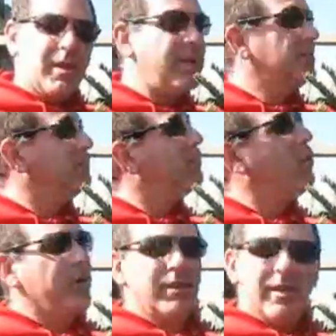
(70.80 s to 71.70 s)
It's
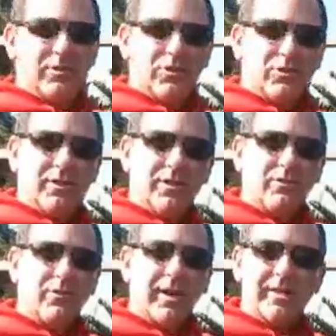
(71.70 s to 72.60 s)
important that your tree is
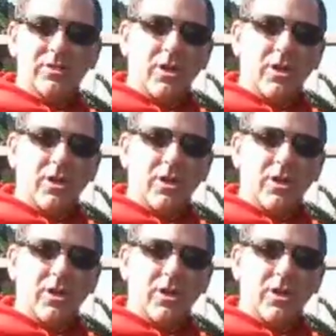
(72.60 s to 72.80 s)
fresh.